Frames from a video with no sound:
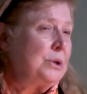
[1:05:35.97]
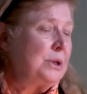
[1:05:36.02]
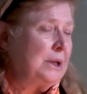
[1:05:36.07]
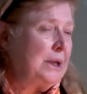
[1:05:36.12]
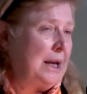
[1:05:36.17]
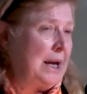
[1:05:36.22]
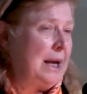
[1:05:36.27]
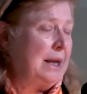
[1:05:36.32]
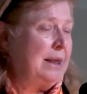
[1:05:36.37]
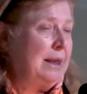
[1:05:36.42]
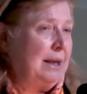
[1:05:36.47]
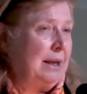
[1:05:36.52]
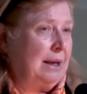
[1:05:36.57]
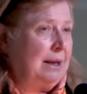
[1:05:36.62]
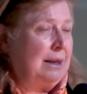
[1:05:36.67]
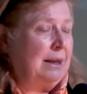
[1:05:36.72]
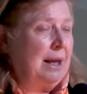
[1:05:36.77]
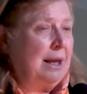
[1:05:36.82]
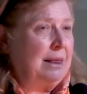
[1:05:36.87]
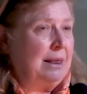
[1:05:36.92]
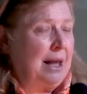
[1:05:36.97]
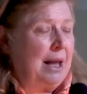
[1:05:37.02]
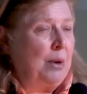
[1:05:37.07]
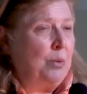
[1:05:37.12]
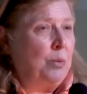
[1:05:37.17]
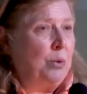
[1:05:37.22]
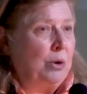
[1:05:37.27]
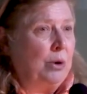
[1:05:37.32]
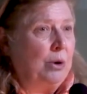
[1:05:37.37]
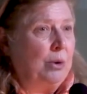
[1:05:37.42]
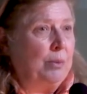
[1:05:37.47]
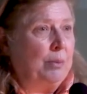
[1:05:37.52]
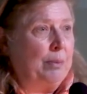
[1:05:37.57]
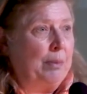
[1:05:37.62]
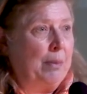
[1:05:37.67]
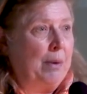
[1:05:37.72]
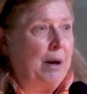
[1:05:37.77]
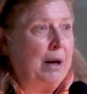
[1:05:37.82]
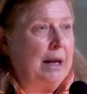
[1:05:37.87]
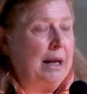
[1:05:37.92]
Usually I think that they were
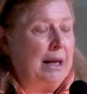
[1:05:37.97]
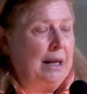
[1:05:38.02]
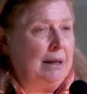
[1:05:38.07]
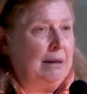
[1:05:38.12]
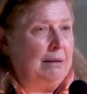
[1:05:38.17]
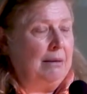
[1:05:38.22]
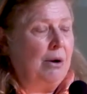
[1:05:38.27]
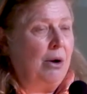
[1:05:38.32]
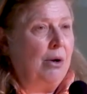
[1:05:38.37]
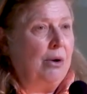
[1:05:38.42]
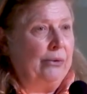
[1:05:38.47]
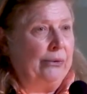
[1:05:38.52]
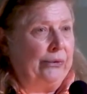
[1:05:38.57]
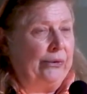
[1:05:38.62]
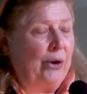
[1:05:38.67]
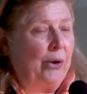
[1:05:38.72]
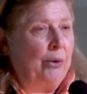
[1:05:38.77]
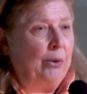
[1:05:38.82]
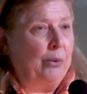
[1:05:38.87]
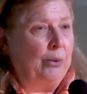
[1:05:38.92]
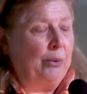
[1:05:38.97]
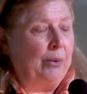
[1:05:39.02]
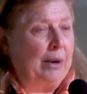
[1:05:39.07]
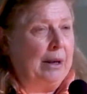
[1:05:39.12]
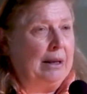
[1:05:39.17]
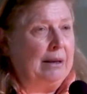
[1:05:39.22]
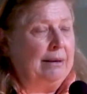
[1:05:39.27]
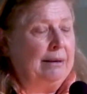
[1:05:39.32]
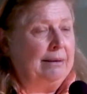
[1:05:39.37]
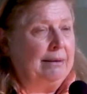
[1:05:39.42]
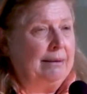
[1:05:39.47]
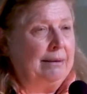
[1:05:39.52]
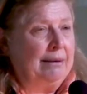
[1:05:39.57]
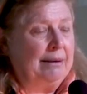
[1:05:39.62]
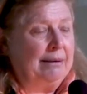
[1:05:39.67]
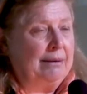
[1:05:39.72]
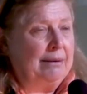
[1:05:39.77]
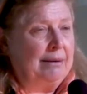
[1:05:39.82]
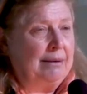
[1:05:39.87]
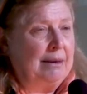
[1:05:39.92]
in also in
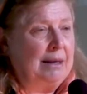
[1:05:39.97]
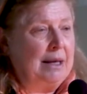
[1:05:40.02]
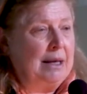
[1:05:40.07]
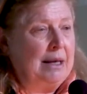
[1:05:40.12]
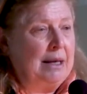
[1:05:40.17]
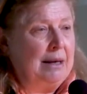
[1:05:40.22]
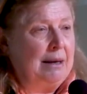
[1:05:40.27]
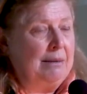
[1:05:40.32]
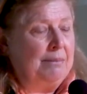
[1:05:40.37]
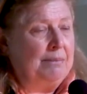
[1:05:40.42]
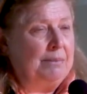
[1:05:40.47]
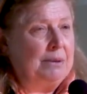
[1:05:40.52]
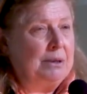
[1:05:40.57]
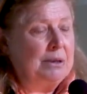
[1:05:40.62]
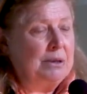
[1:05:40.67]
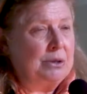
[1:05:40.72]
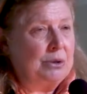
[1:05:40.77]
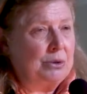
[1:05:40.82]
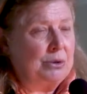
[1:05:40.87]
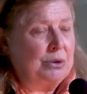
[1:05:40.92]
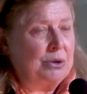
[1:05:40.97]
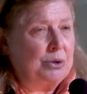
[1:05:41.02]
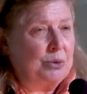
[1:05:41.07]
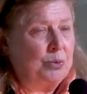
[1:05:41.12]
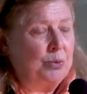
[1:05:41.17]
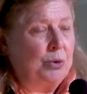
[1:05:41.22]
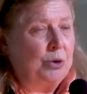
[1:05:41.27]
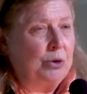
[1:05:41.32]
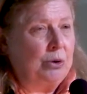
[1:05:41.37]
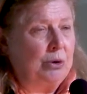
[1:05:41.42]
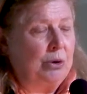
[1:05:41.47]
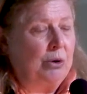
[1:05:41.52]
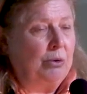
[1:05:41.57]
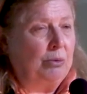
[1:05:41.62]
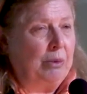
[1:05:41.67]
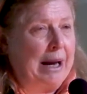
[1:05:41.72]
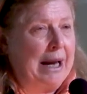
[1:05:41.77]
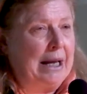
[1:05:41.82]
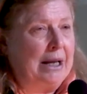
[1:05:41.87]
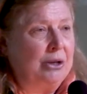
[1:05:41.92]
this, the desserts were
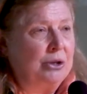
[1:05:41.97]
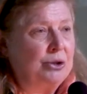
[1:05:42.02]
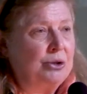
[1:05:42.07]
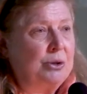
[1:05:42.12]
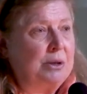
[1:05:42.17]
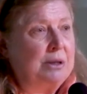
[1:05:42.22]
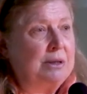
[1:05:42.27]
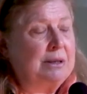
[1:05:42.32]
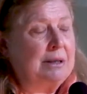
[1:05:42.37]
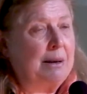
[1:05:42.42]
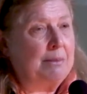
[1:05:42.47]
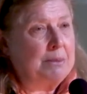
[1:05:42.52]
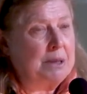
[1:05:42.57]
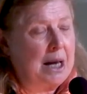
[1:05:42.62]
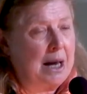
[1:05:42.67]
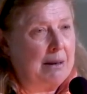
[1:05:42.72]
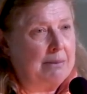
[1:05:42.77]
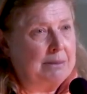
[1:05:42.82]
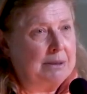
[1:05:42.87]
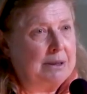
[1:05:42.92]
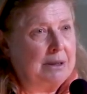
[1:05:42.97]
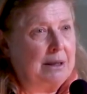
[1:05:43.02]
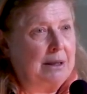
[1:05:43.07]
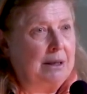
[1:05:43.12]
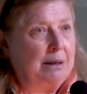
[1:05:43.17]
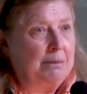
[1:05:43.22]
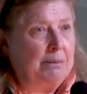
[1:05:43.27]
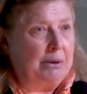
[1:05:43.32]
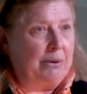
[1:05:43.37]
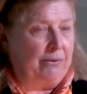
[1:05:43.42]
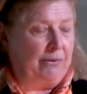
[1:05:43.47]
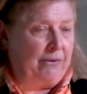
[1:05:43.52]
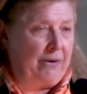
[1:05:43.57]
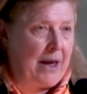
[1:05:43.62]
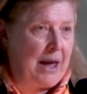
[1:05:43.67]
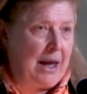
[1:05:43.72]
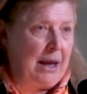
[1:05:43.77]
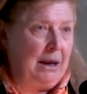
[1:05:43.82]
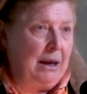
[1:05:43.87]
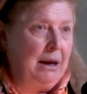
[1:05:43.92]
arranged sometimes in a
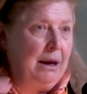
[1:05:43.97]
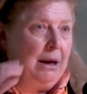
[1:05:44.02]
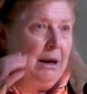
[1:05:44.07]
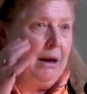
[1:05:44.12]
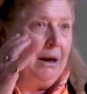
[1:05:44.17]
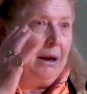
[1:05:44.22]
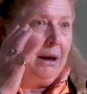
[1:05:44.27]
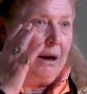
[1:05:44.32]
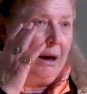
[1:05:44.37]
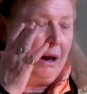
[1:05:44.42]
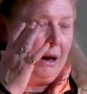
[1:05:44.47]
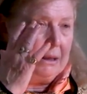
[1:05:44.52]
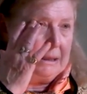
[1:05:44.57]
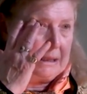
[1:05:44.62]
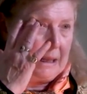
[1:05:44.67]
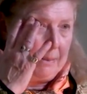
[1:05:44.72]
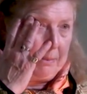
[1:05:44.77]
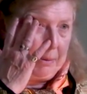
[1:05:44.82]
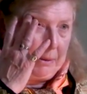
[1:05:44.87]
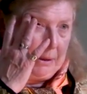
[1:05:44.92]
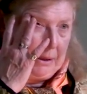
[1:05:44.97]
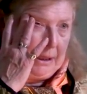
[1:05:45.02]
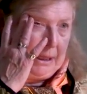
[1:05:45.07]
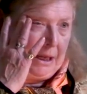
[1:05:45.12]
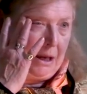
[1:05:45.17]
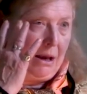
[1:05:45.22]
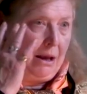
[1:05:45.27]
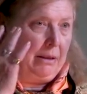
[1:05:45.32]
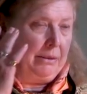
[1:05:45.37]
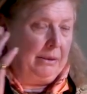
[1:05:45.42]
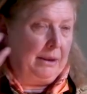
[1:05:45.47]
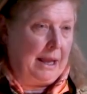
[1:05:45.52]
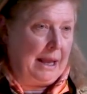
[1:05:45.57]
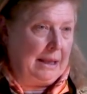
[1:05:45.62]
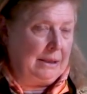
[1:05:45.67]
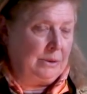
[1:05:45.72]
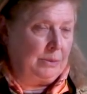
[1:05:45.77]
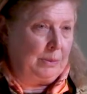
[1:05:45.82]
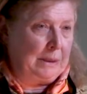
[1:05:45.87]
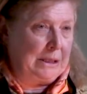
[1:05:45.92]
buffet separately on
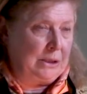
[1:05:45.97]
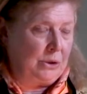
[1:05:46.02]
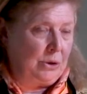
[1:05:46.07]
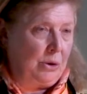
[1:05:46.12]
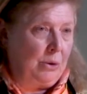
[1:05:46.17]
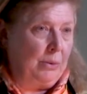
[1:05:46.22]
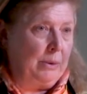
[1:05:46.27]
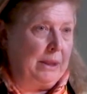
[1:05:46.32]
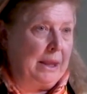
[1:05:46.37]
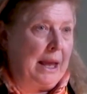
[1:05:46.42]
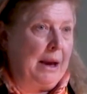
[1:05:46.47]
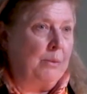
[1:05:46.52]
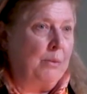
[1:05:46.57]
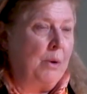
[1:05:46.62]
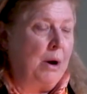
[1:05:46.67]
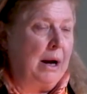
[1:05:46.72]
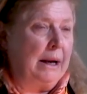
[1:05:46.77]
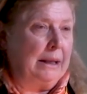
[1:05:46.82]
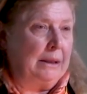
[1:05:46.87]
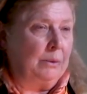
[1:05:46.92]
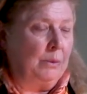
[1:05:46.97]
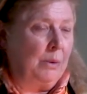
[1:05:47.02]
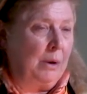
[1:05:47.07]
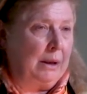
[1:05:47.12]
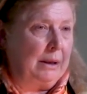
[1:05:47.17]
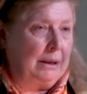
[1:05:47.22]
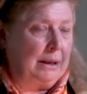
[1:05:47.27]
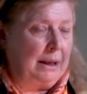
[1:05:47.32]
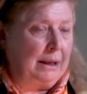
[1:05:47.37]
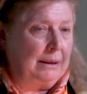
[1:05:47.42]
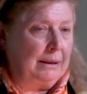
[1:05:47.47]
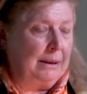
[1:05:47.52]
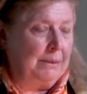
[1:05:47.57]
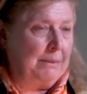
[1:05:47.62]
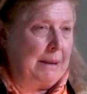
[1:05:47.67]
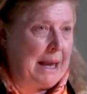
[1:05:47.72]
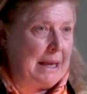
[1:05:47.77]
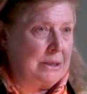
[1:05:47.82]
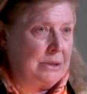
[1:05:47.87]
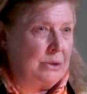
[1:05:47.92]
as we saw with that wine one and the
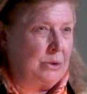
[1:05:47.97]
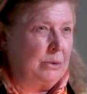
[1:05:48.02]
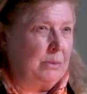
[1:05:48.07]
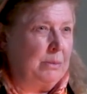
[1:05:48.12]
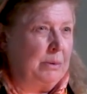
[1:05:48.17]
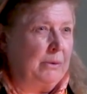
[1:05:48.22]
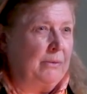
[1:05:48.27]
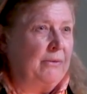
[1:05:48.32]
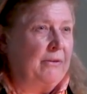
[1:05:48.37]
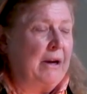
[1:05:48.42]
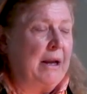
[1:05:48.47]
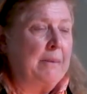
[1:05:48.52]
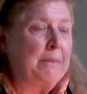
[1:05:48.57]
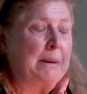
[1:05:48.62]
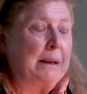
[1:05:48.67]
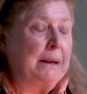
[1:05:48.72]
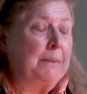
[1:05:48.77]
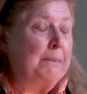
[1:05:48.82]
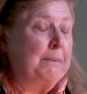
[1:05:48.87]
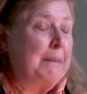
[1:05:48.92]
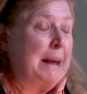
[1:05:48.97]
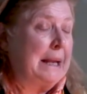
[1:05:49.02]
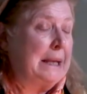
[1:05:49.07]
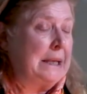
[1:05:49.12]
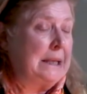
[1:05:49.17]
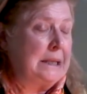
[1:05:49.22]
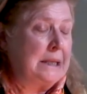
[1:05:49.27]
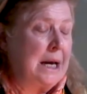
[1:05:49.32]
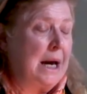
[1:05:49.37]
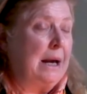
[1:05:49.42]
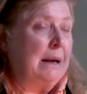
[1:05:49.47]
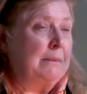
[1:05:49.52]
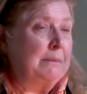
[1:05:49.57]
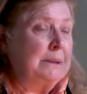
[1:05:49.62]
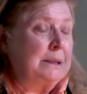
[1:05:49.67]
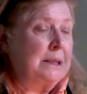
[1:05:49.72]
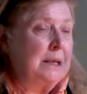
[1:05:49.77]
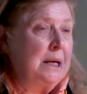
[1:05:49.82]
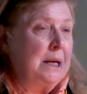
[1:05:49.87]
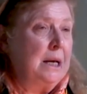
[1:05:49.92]
master buffet but many
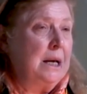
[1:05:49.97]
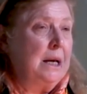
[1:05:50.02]
times